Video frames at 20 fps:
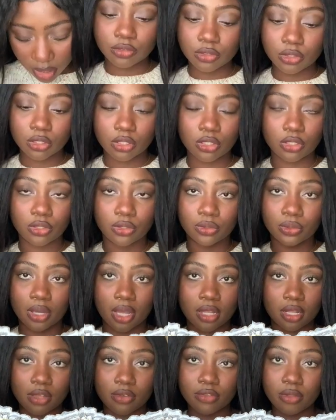It's really cute.
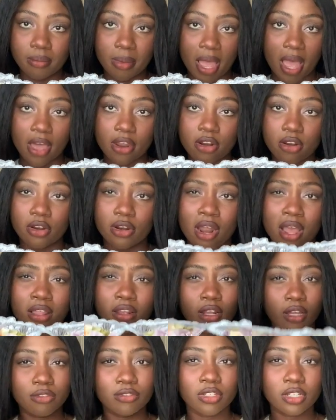I love the pattern. I
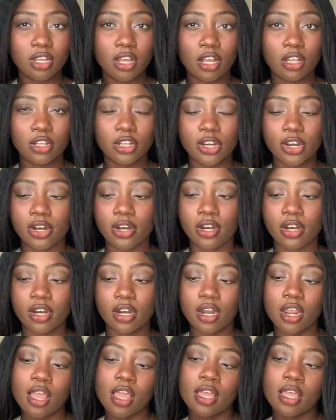love the color,